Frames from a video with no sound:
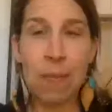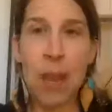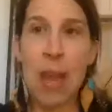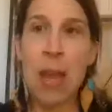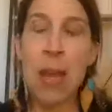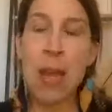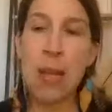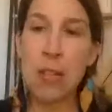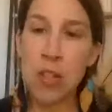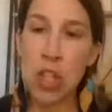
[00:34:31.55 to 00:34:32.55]

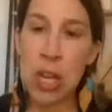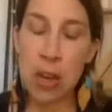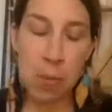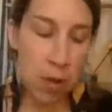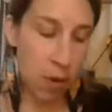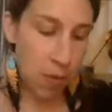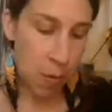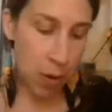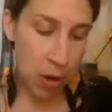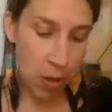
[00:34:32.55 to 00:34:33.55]
And she had a
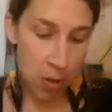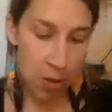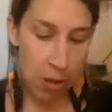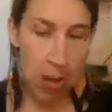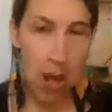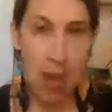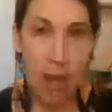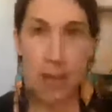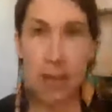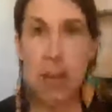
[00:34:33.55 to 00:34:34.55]
beautiful birth
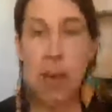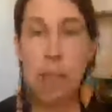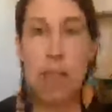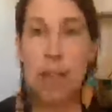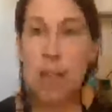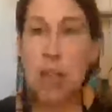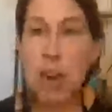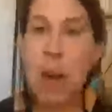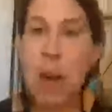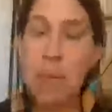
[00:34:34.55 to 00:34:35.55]
and didn't bleed a
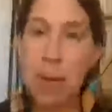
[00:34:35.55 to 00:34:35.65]
drop.